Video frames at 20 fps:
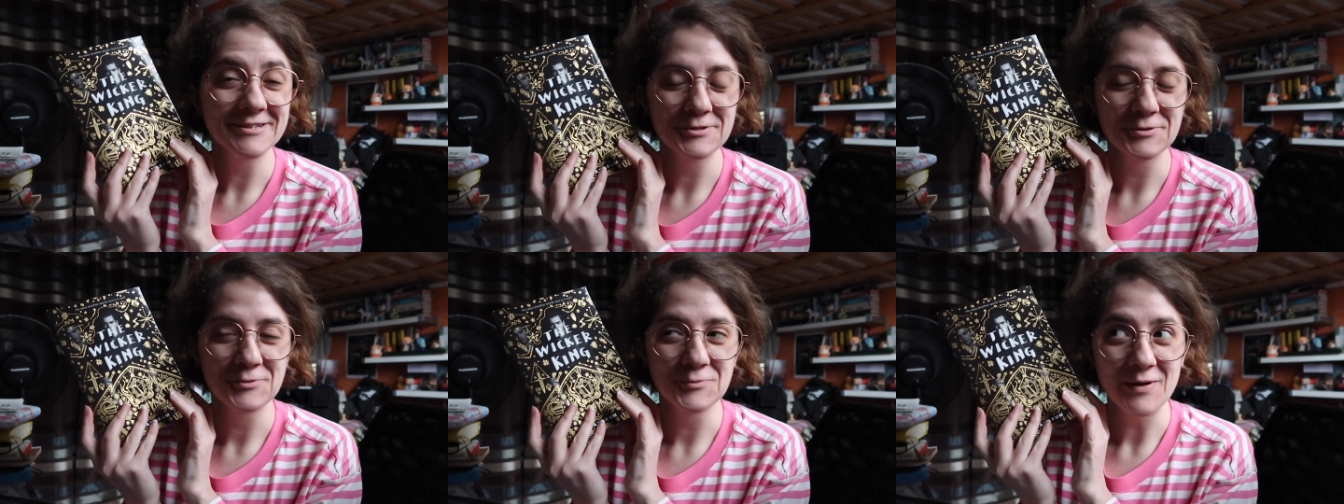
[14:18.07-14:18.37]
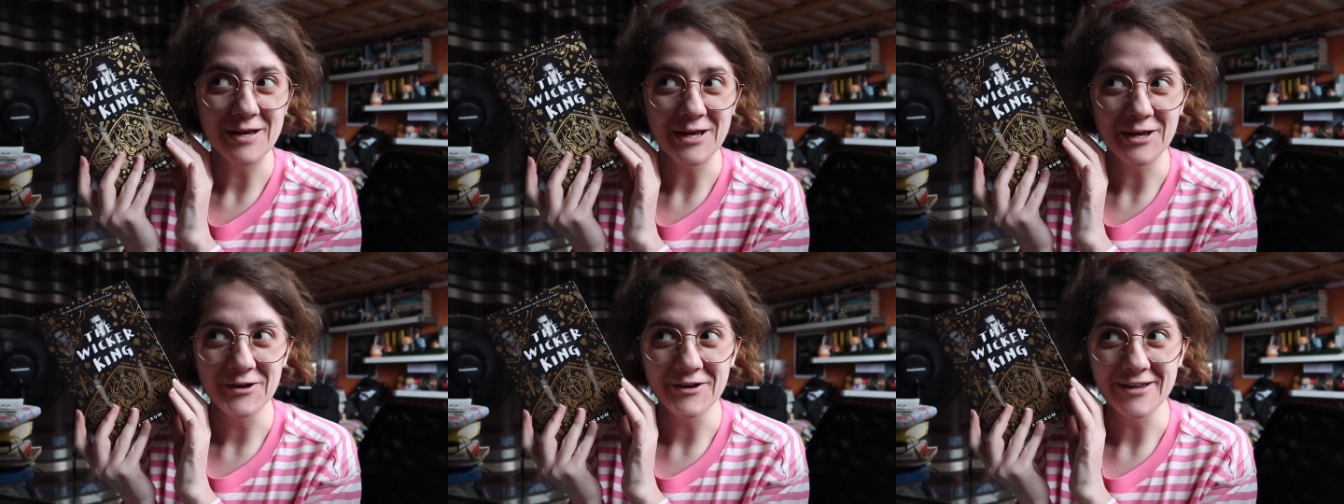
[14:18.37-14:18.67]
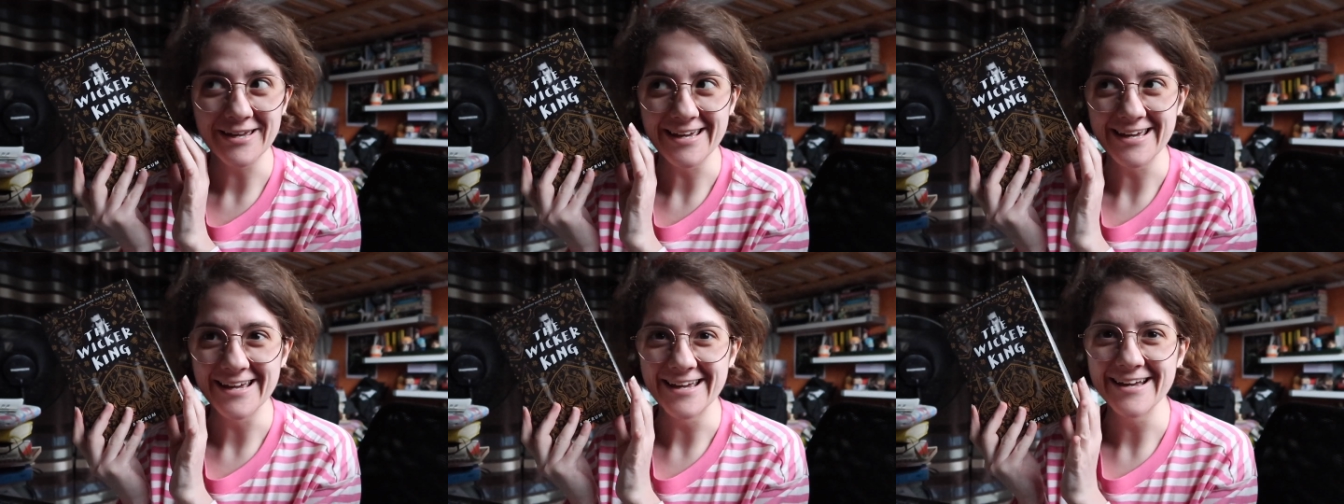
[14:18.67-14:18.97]
The
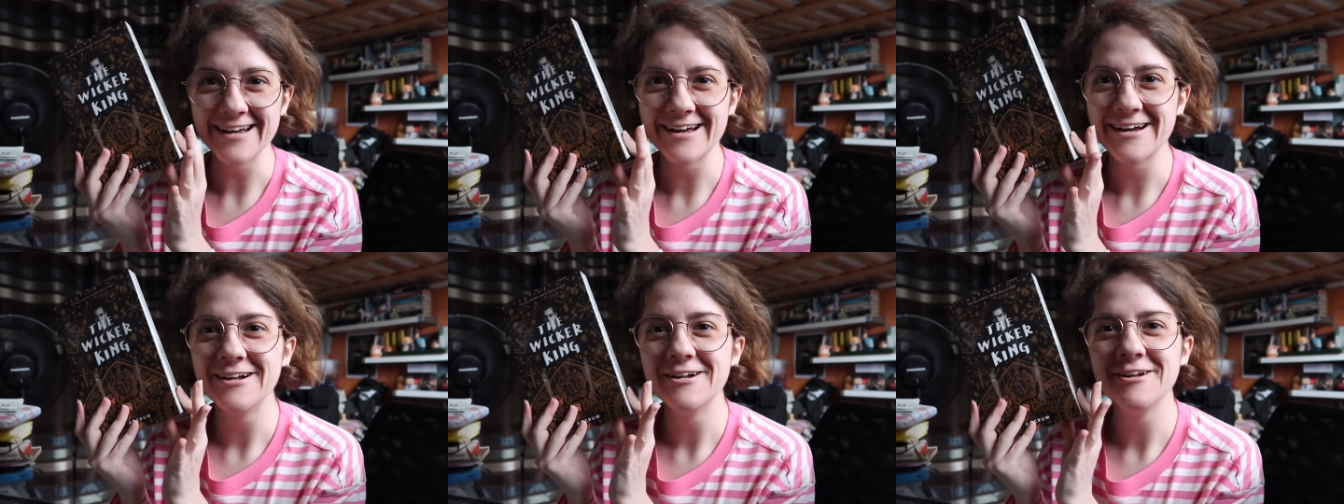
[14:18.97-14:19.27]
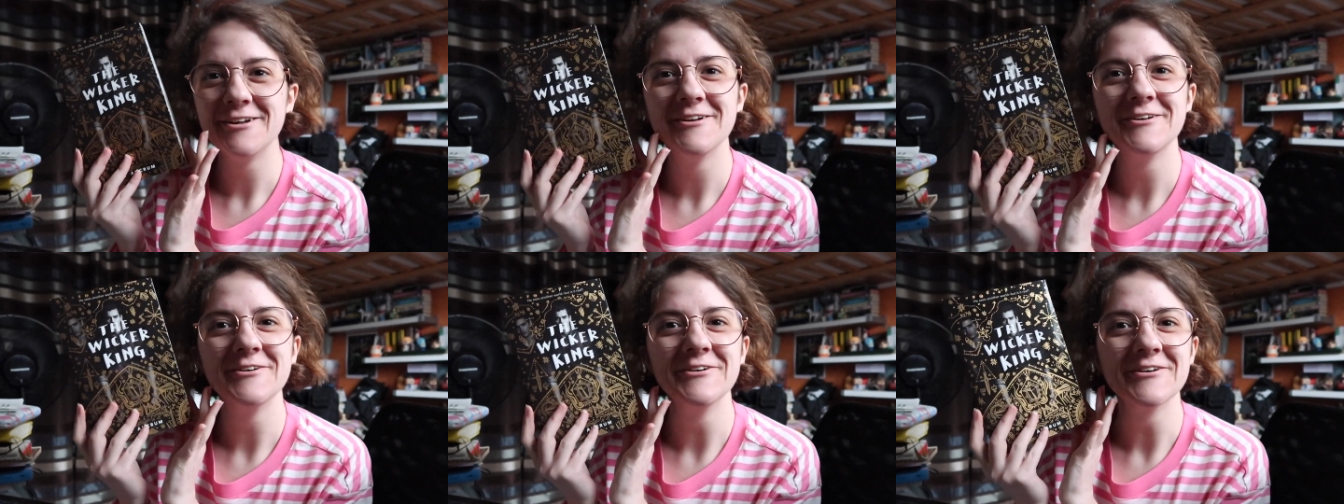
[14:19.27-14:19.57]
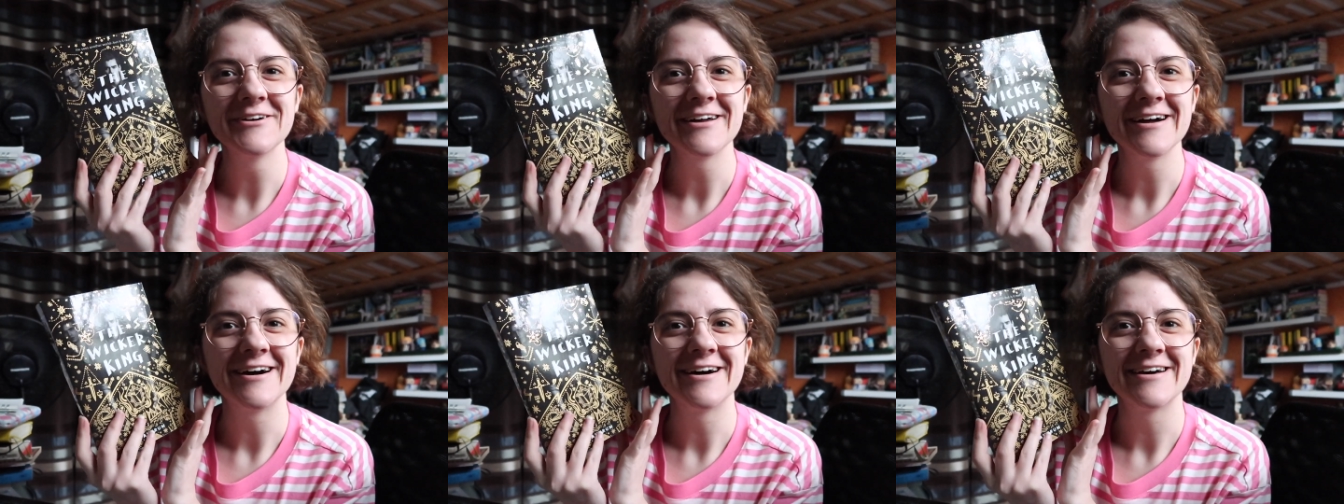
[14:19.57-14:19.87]
Wicker King.
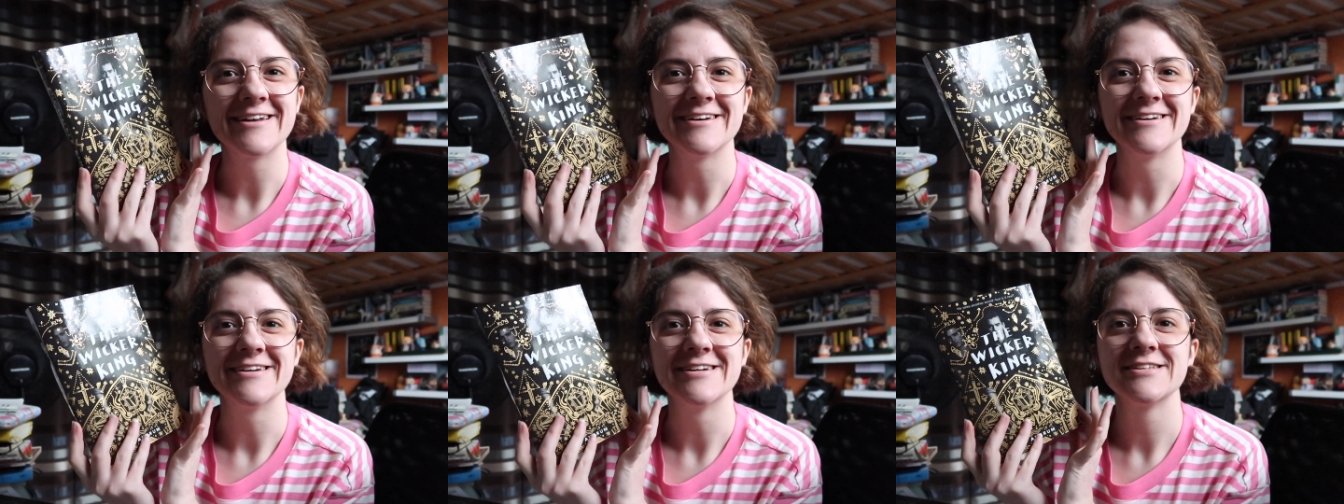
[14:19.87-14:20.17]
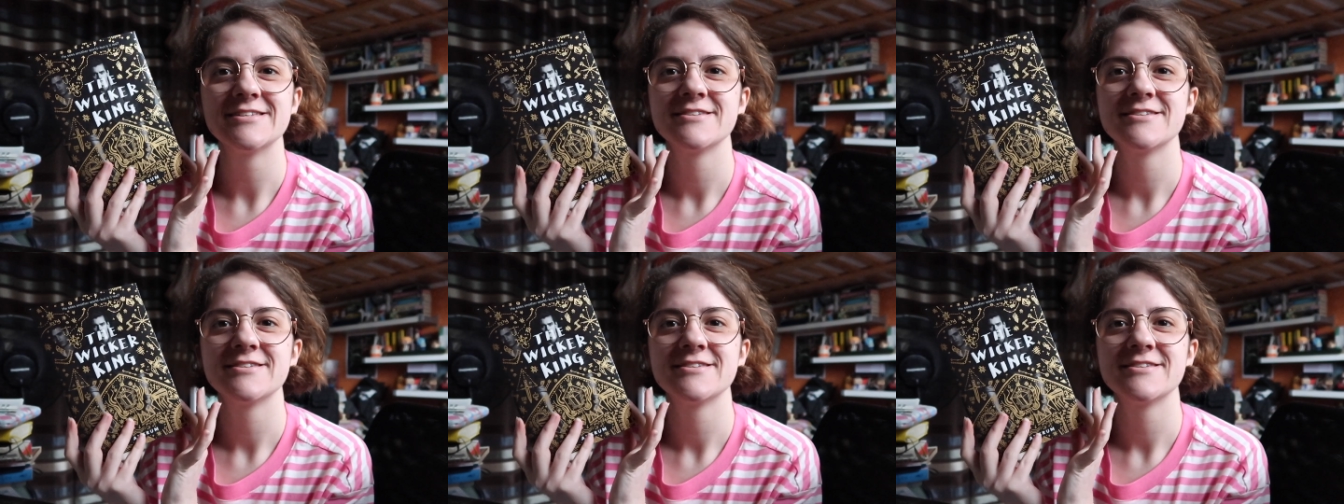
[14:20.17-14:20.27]
Look at it.